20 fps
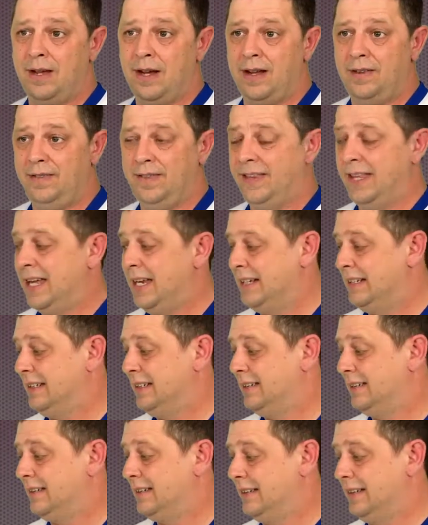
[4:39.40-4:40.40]

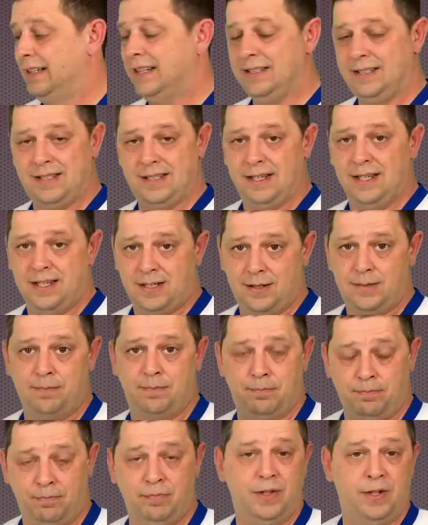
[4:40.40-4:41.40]
then it's
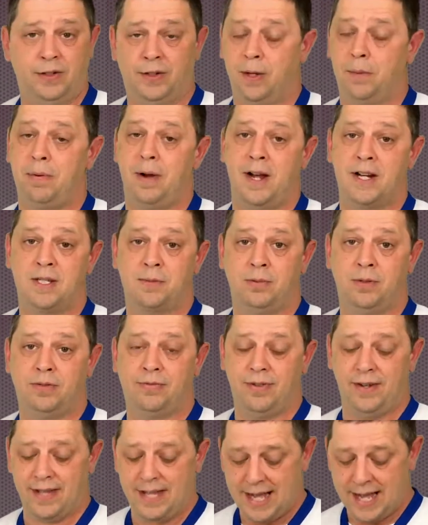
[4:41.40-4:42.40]
nearly impossible
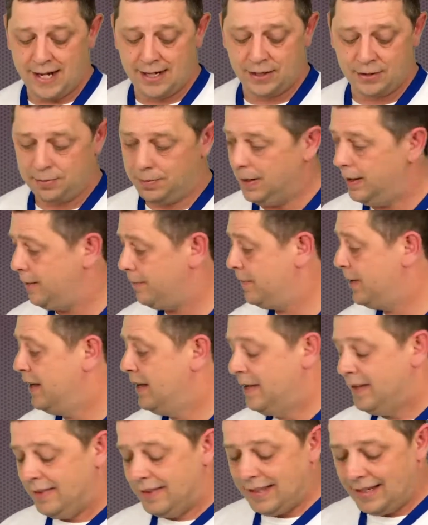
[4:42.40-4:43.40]
for that as well.
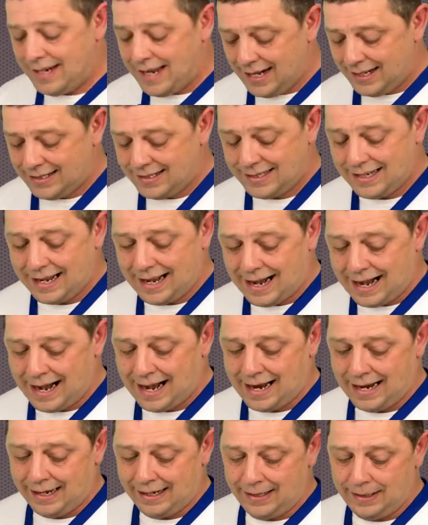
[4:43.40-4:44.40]
The next
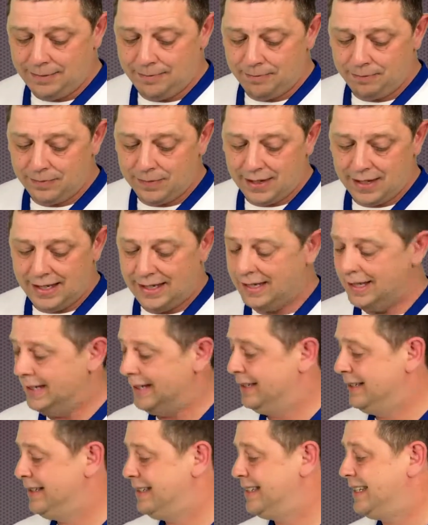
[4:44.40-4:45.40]
I
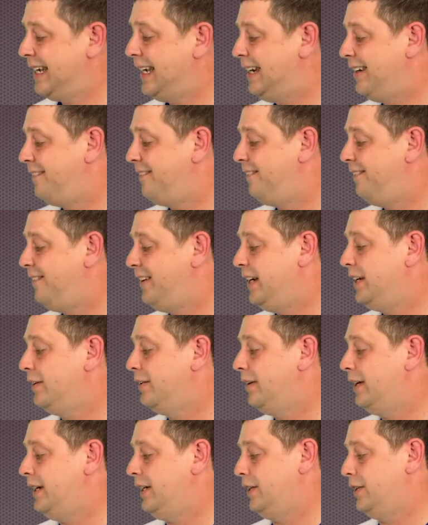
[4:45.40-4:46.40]
is
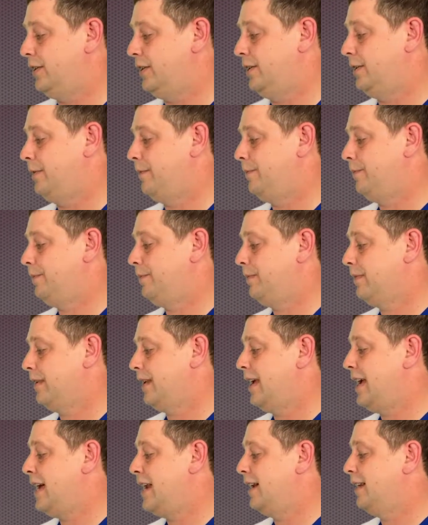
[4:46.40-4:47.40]
inferior.
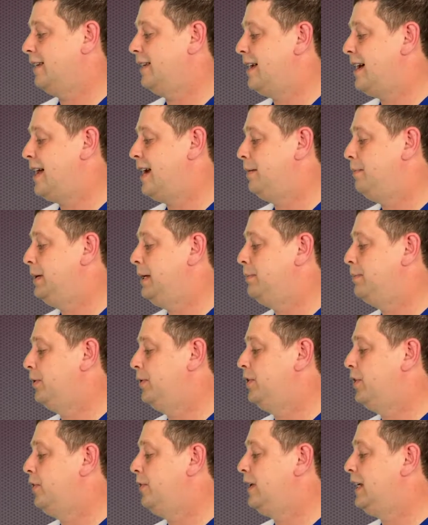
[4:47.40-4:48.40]
And a lot of people
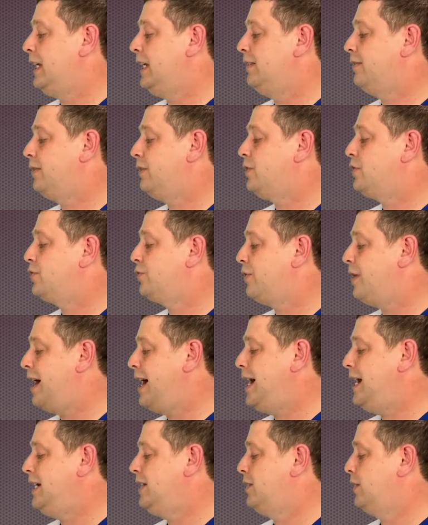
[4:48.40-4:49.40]
don't even
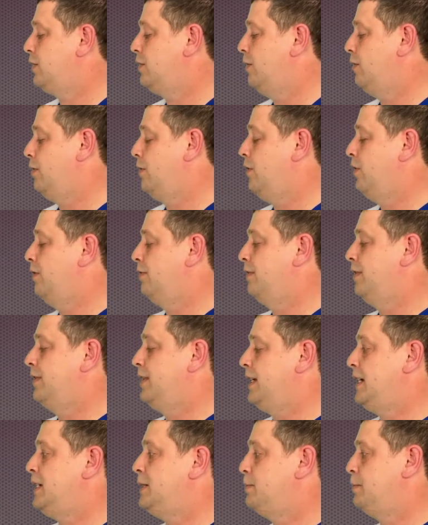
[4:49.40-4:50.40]
try to go over
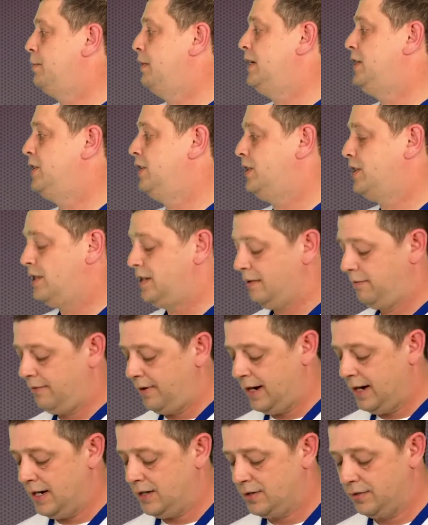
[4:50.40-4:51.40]
these bridges to
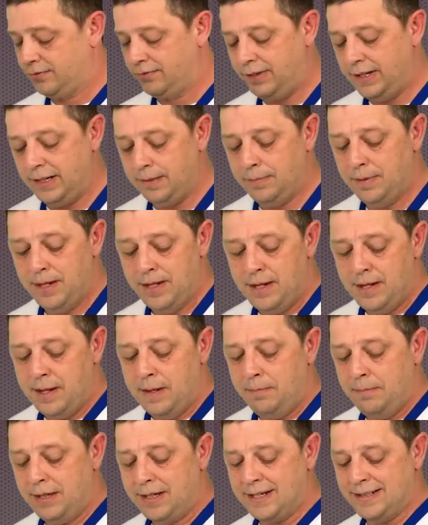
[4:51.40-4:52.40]
financial freedom
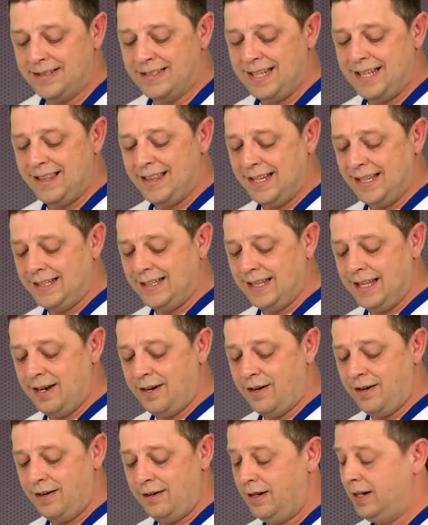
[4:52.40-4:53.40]
because they think they
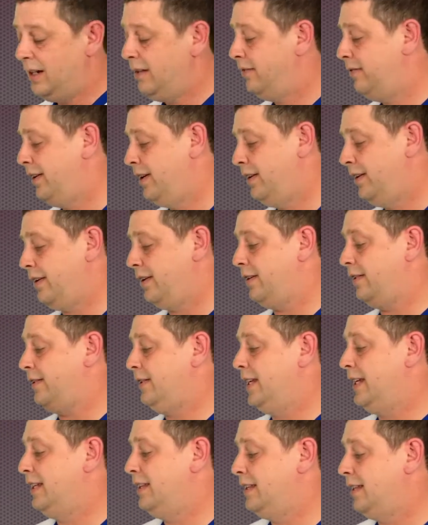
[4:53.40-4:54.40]
are inferior.
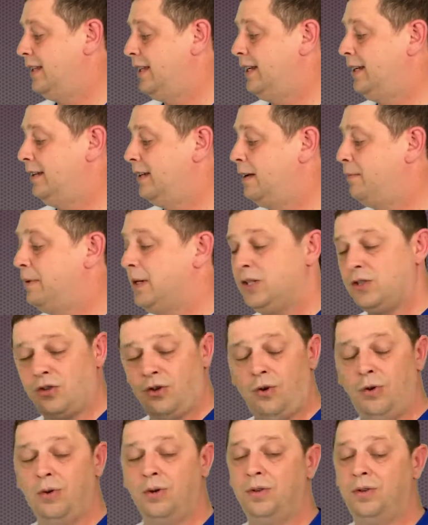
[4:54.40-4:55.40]
They think they've been
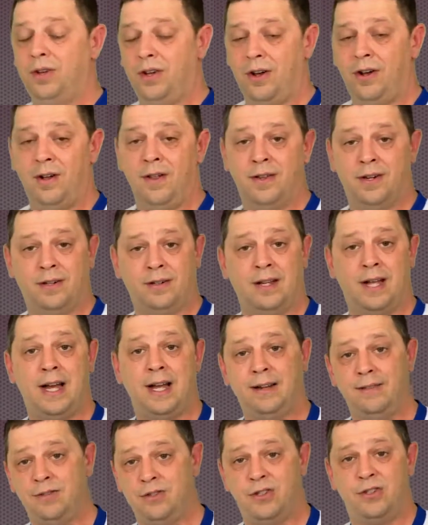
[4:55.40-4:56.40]
told all their
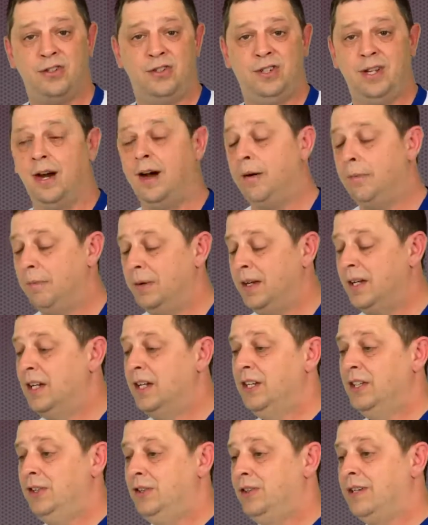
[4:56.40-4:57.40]
lives, you're dumb,
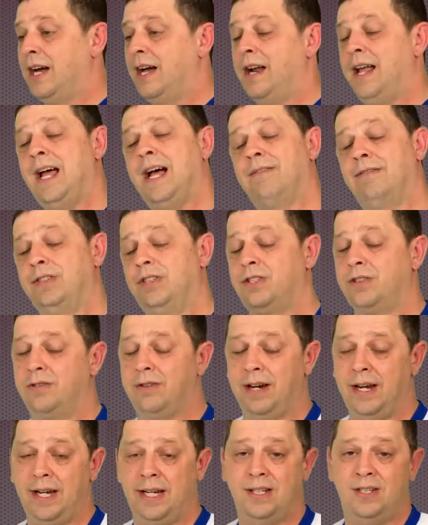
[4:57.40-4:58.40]
you got average
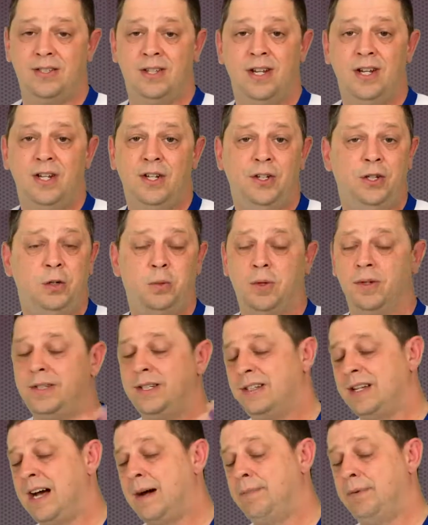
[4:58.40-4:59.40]
grades, you weren't the
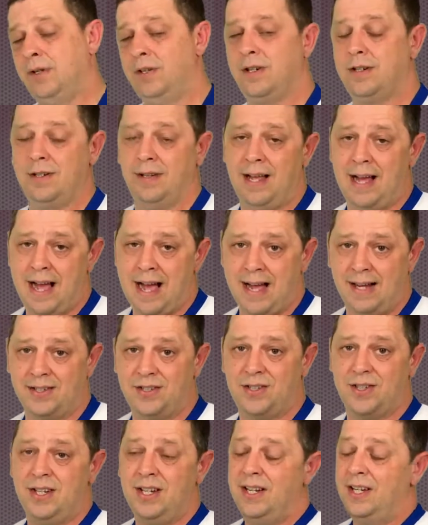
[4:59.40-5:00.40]
top of your
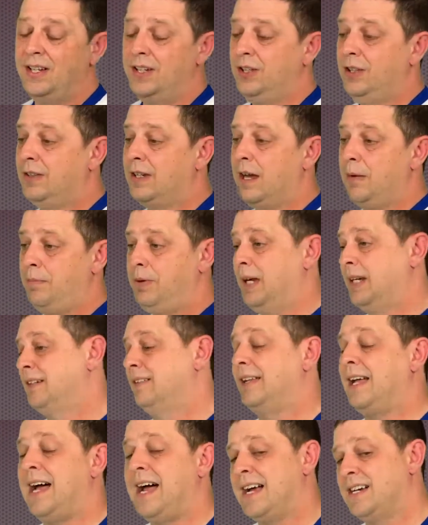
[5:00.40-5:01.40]
class, you got picked
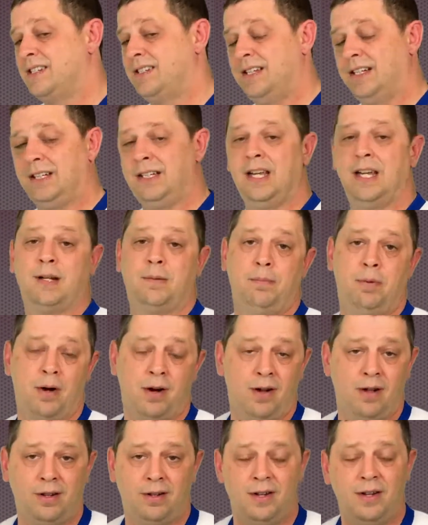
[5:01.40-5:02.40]
last at
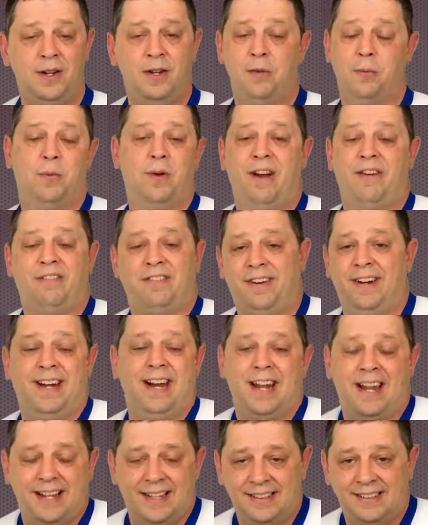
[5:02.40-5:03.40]
kickball, whatever it
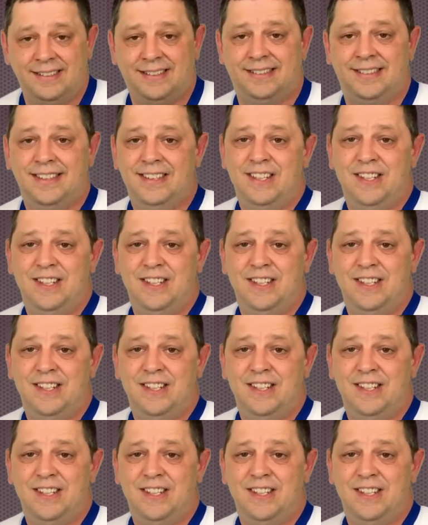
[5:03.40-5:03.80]
is.